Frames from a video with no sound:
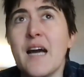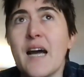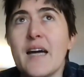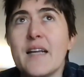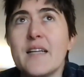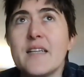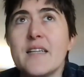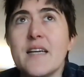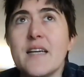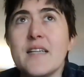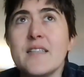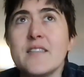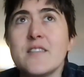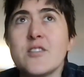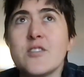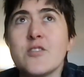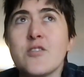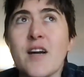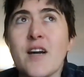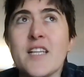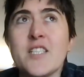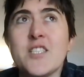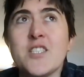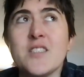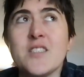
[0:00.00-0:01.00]
And it
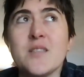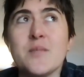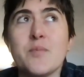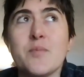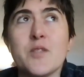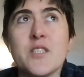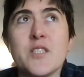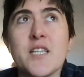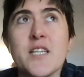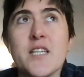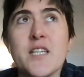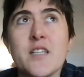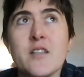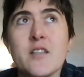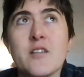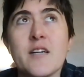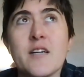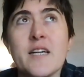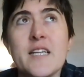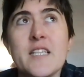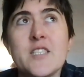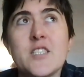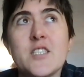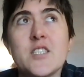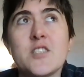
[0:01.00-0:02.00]
scratches a particular
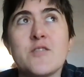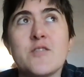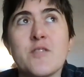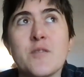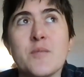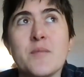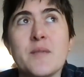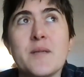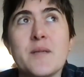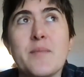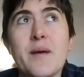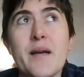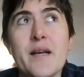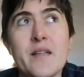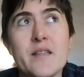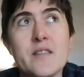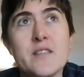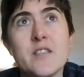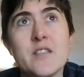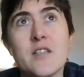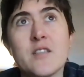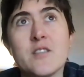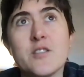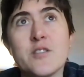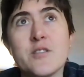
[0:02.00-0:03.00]
itch for me,
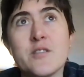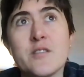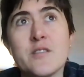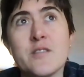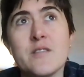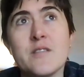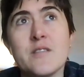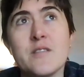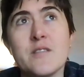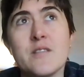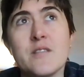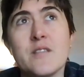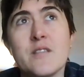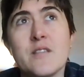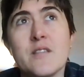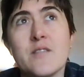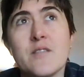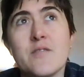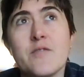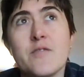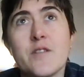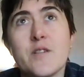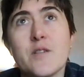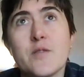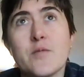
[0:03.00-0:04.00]
paleontology
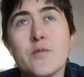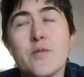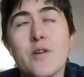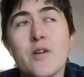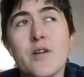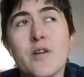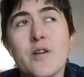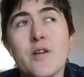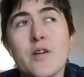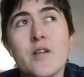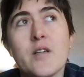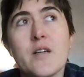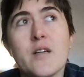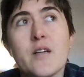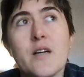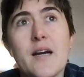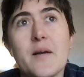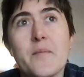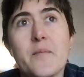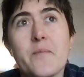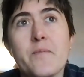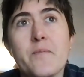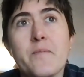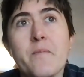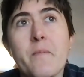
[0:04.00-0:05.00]
field work,
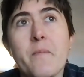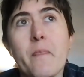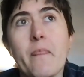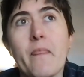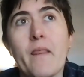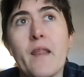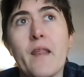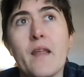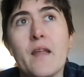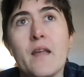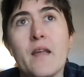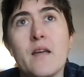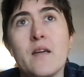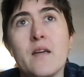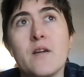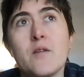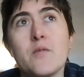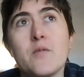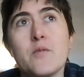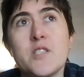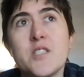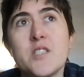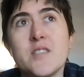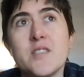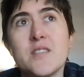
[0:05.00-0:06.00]

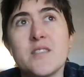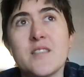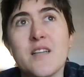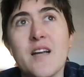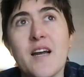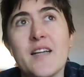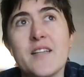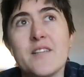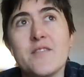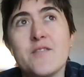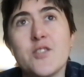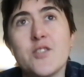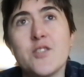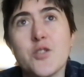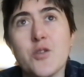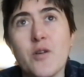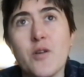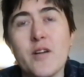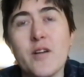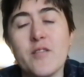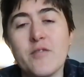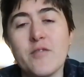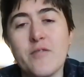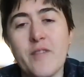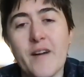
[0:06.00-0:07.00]
which is the kind of
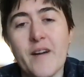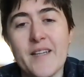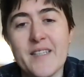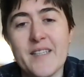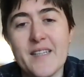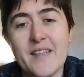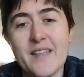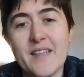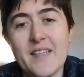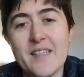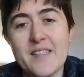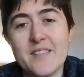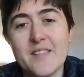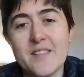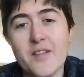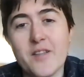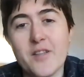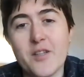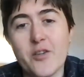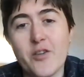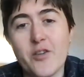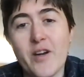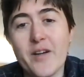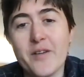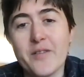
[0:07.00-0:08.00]
joy of finding things on
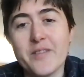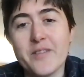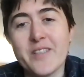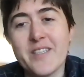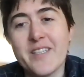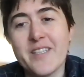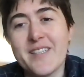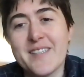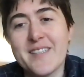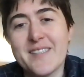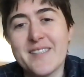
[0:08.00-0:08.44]
the ground.